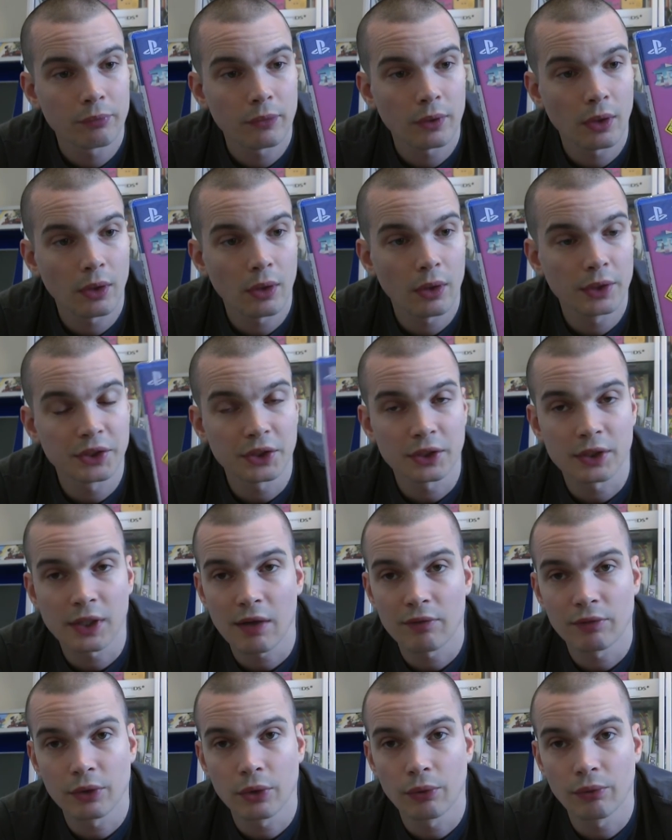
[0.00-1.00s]
I just
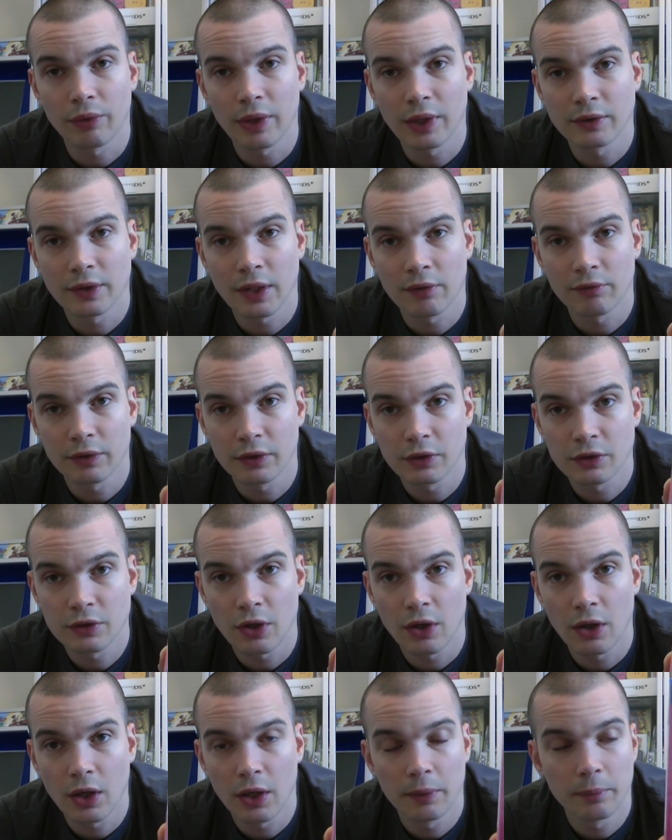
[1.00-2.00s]
haven't got around to having the
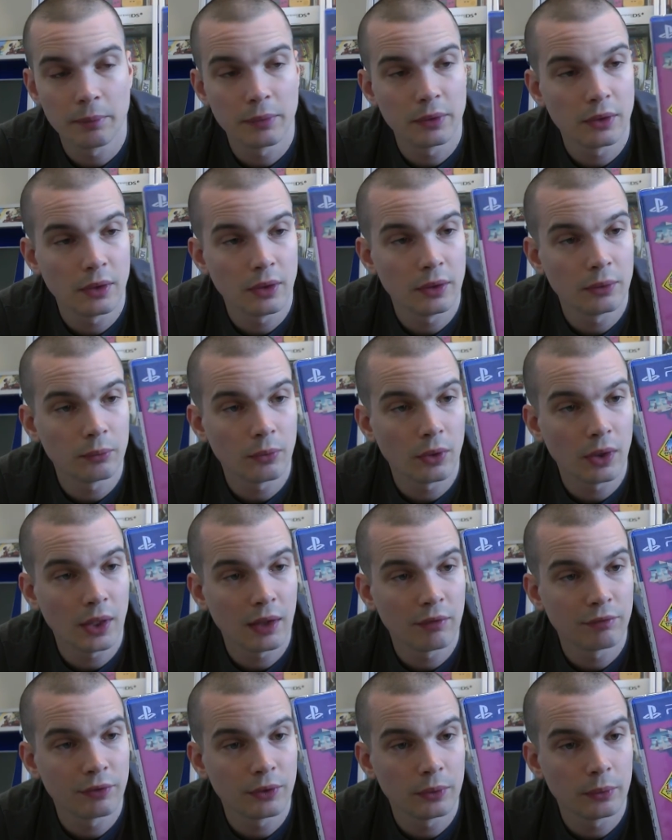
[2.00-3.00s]
time and what
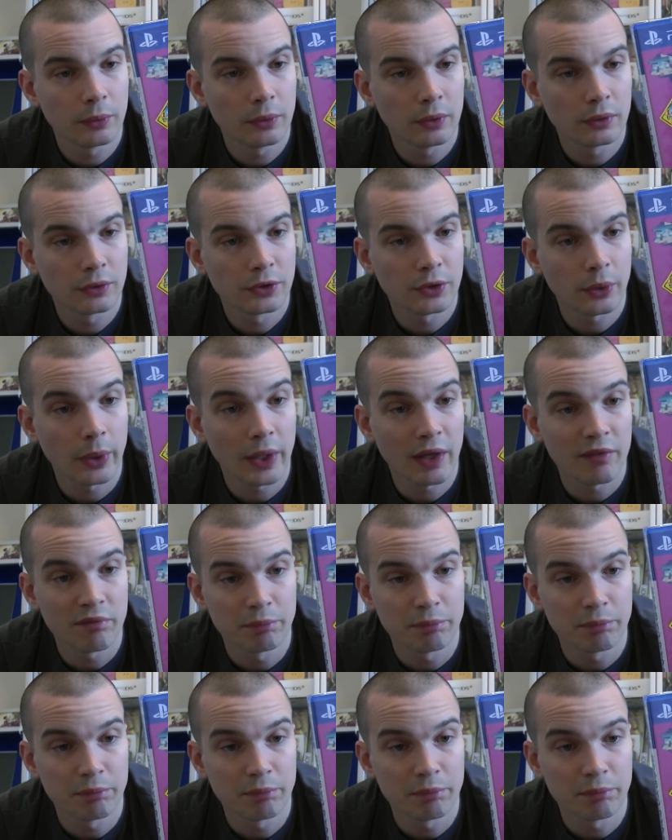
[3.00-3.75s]
have you, and so I haven't